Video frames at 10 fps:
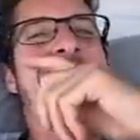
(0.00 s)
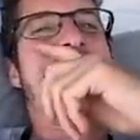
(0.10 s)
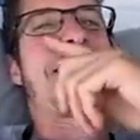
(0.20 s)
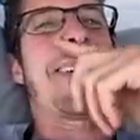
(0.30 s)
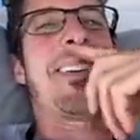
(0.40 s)

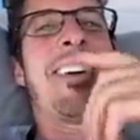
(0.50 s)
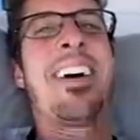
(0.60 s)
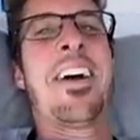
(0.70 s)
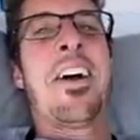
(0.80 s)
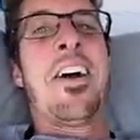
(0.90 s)
So
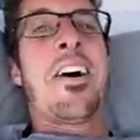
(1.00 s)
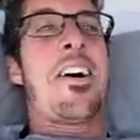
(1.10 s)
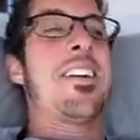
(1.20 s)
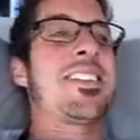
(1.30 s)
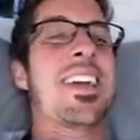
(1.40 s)

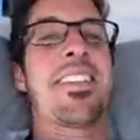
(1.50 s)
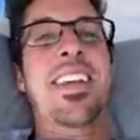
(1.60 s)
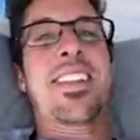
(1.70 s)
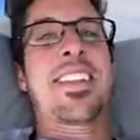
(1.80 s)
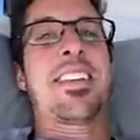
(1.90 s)
honestly, I
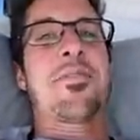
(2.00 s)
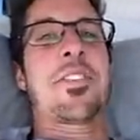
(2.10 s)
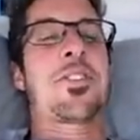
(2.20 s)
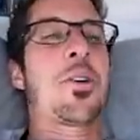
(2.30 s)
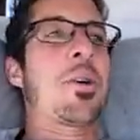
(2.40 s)
think that's it for
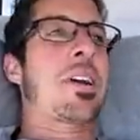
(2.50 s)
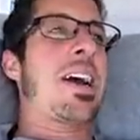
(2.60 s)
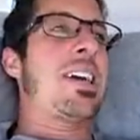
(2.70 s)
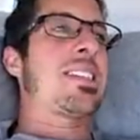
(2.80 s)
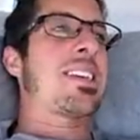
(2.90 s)
the tour,
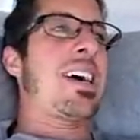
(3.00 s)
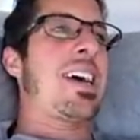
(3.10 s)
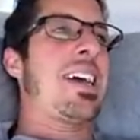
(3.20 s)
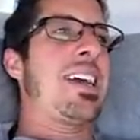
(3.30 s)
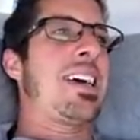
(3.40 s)
guys.
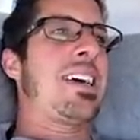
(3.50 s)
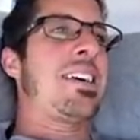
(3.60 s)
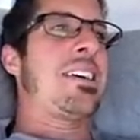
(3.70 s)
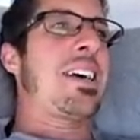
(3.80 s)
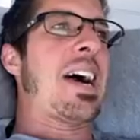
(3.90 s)

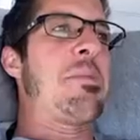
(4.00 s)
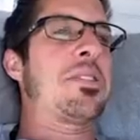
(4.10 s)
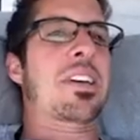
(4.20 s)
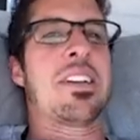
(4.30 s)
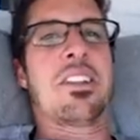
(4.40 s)
I'm
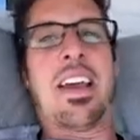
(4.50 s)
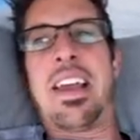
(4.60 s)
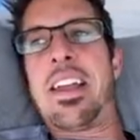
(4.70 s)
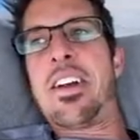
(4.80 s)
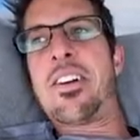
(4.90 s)
just going to lay
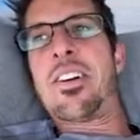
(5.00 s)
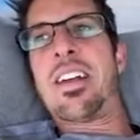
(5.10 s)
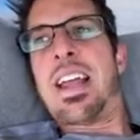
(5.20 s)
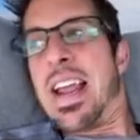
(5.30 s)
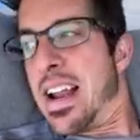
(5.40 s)

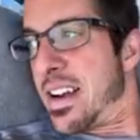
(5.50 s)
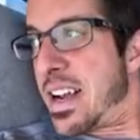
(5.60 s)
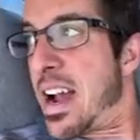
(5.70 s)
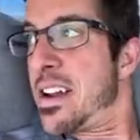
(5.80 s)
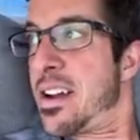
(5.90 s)
here and
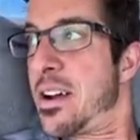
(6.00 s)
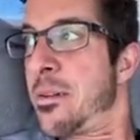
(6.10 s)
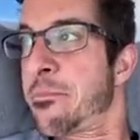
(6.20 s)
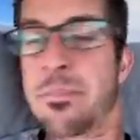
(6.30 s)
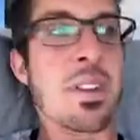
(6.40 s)
kind of
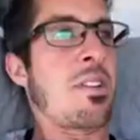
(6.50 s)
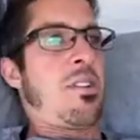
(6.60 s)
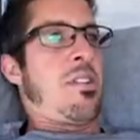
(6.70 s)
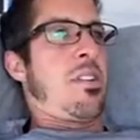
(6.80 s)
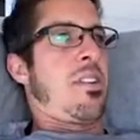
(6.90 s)

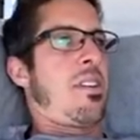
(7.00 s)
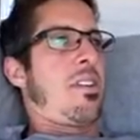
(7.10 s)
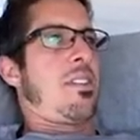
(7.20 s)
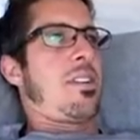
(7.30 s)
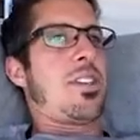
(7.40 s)

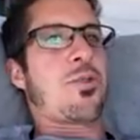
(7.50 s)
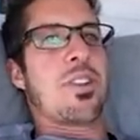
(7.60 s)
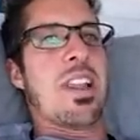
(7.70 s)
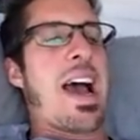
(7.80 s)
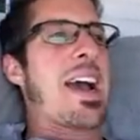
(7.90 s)
just
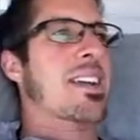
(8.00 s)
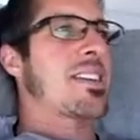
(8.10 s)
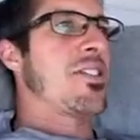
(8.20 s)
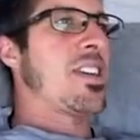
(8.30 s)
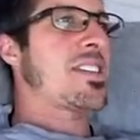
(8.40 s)
relax
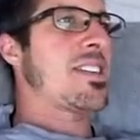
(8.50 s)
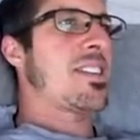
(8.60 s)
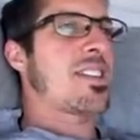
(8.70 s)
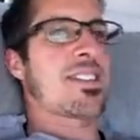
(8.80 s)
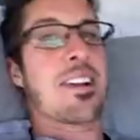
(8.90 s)
and listen to
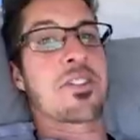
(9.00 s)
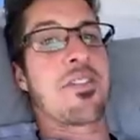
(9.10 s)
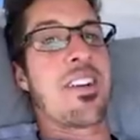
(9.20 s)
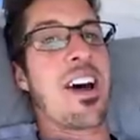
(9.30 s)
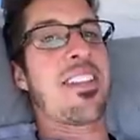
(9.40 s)
the sounds of
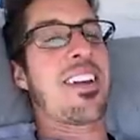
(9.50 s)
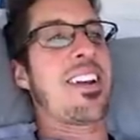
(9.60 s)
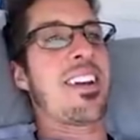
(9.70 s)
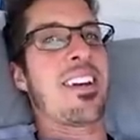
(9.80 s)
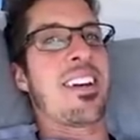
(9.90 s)

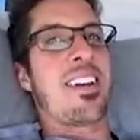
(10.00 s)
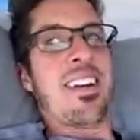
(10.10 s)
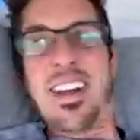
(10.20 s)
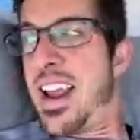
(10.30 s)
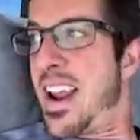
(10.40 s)
nothing,
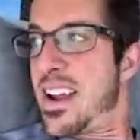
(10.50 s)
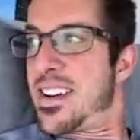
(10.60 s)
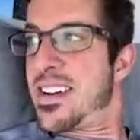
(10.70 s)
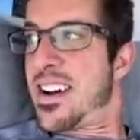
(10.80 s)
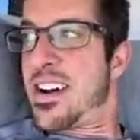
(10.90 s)
and